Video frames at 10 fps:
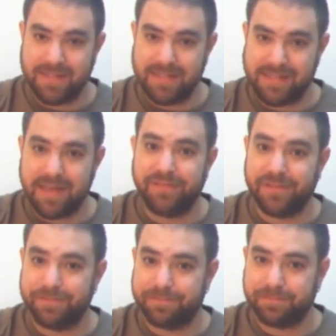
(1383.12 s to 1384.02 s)

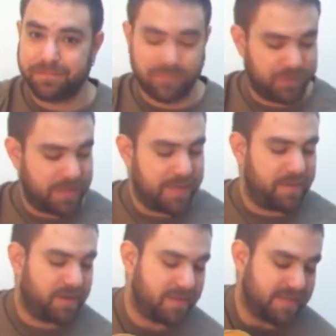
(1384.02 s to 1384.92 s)
D7,
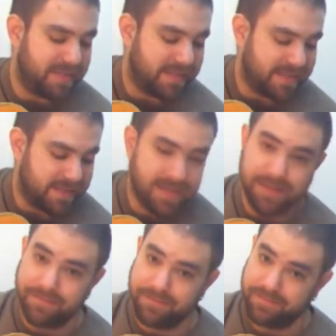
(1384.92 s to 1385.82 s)
okay? Because this is
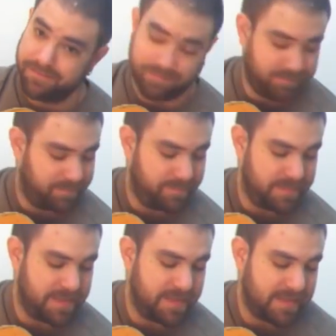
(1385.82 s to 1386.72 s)
D,
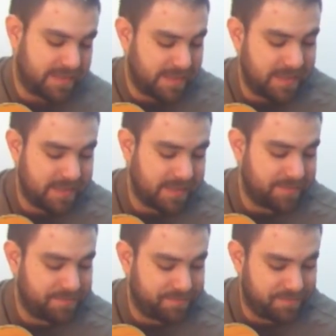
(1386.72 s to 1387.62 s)
and this is
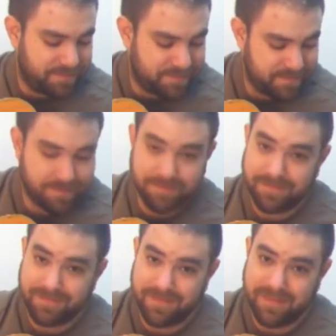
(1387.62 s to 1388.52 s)

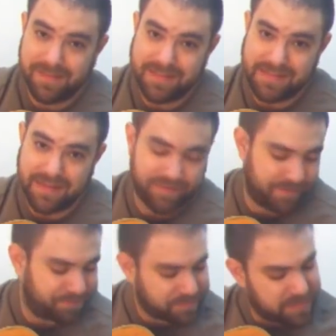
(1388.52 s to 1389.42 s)

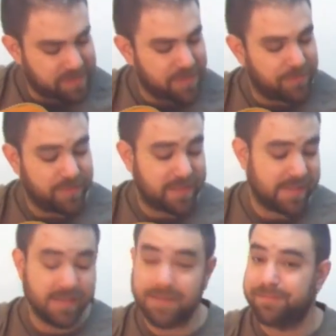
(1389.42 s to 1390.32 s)
D7. So
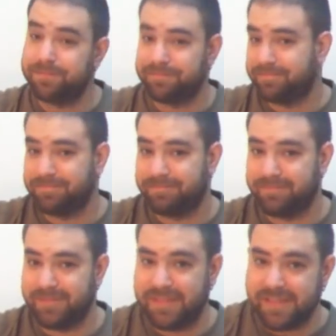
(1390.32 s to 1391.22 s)
this is
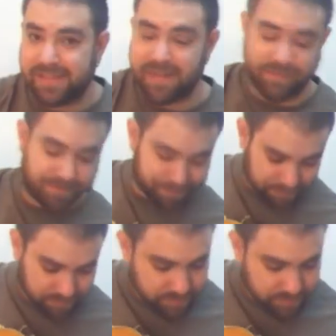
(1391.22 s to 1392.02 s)
D7.